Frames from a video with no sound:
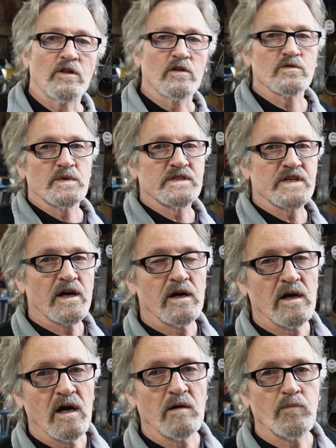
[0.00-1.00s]
those ones there
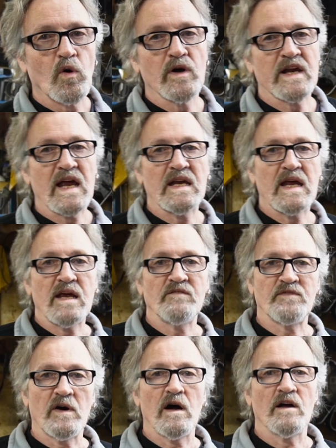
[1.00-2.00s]
are
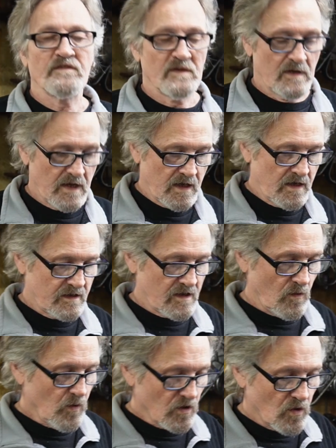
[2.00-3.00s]
.885, and
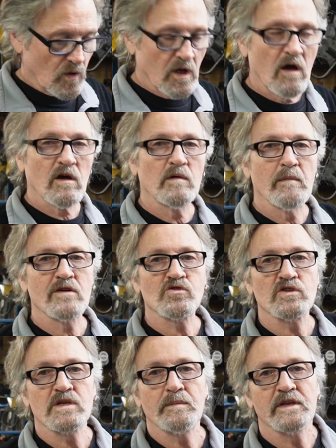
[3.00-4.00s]
we'll go along and measure
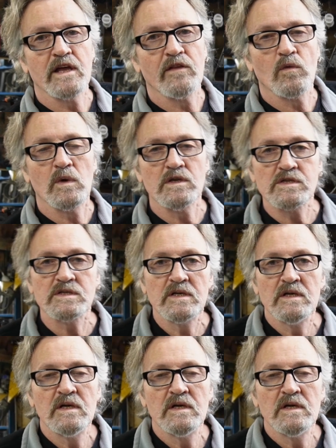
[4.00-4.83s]
some of the other ones,